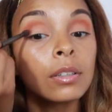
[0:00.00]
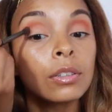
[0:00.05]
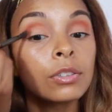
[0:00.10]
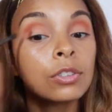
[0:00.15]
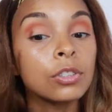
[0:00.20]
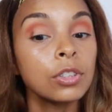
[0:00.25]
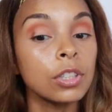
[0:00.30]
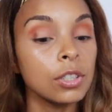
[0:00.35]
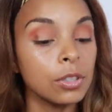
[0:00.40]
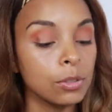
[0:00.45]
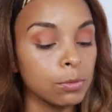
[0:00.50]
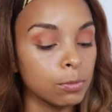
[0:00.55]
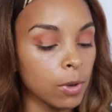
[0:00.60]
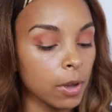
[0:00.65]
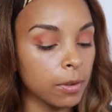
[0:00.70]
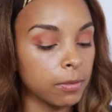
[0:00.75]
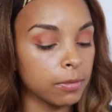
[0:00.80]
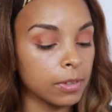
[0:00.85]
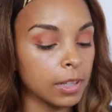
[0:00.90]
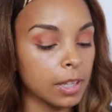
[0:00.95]
Just
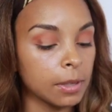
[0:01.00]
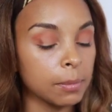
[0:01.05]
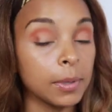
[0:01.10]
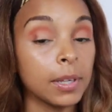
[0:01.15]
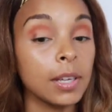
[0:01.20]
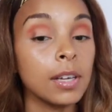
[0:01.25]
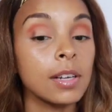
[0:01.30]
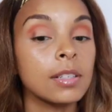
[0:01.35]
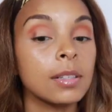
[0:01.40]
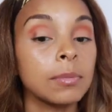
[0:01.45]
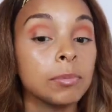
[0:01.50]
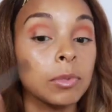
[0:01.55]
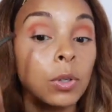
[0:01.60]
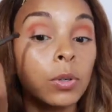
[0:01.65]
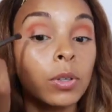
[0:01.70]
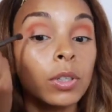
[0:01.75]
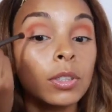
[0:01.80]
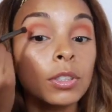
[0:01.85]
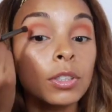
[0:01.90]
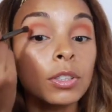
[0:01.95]
roughly, because I'm
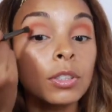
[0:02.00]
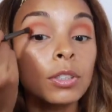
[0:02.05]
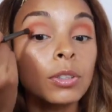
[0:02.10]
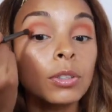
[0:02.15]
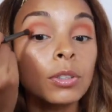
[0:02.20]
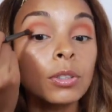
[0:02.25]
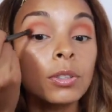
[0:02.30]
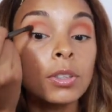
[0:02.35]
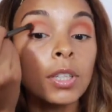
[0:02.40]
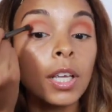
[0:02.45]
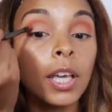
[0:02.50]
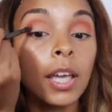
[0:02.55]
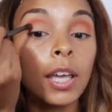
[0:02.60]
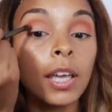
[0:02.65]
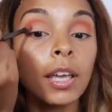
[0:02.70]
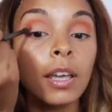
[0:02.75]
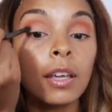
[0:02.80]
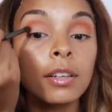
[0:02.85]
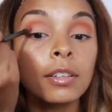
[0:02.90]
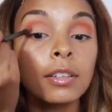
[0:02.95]
going to use
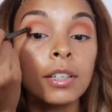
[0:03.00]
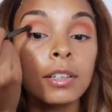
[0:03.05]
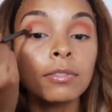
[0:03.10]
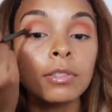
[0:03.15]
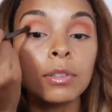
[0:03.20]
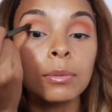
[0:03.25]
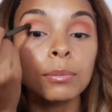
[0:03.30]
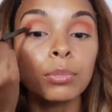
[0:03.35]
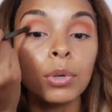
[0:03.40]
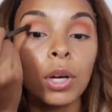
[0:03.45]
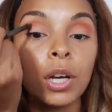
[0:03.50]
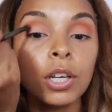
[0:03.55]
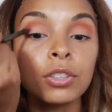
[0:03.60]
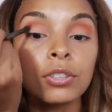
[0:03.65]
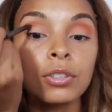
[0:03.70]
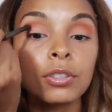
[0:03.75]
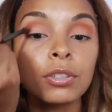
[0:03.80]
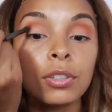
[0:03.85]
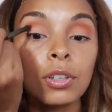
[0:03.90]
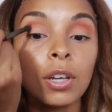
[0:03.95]
a different brush
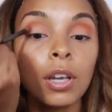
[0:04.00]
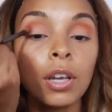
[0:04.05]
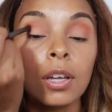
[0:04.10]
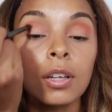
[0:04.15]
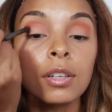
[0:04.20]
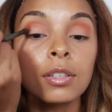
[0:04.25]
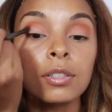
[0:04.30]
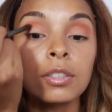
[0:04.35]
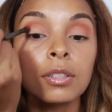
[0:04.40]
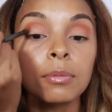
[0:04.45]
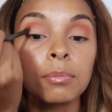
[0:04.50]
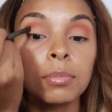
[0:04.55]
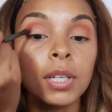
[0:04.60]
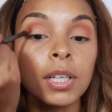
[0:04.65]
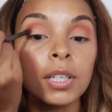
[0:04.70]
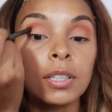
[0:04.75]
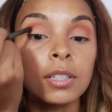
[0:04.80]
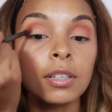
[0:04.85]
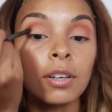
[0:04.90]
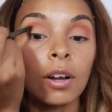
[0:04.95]
to
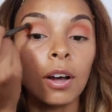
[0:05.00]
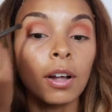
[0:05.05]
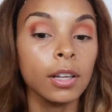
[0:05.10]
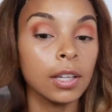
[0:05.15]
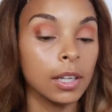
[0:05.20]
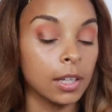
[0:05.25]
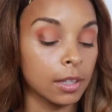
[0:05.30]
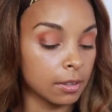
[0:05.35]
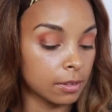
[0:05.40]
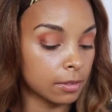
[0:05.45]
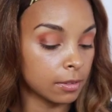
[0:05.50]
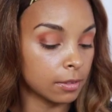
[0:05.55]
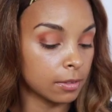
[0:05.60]
blend it all in.